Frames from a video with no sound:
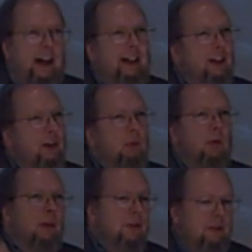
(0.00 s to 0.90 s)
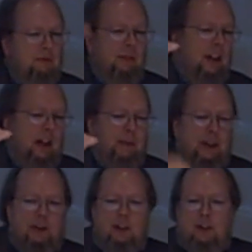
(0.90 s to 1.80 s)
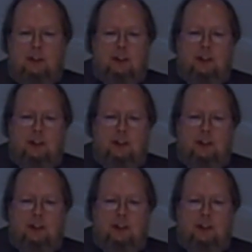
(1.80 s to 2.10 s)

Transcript: Anglican wars, comments.